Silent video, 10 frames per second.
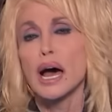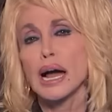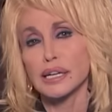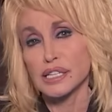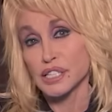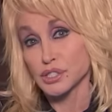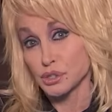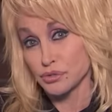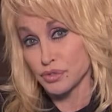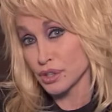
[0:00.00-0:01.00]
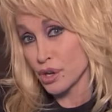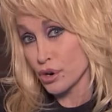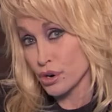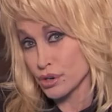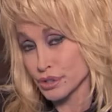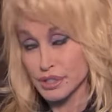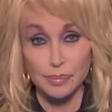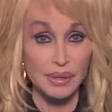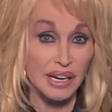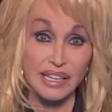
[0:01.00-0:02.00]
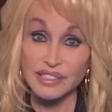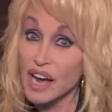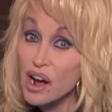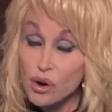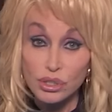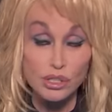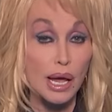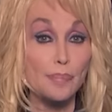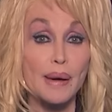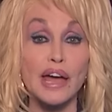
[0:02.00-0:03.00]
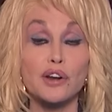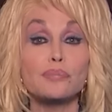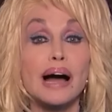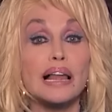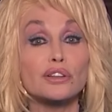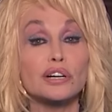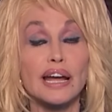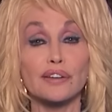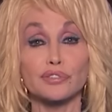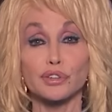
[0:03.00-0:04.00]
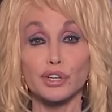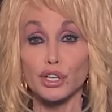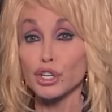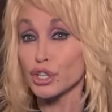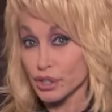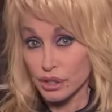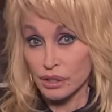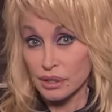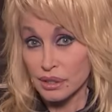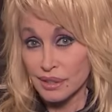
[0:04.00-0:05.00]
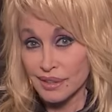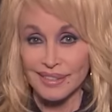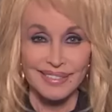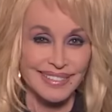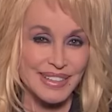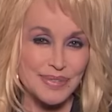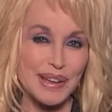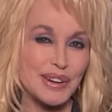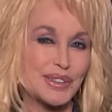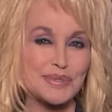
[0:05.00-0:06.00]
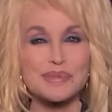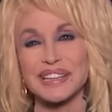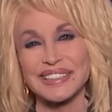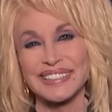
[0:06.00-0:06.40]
I guess I should feel hurt, but I don't, because I patterned my look after a hooker. Who's better than me?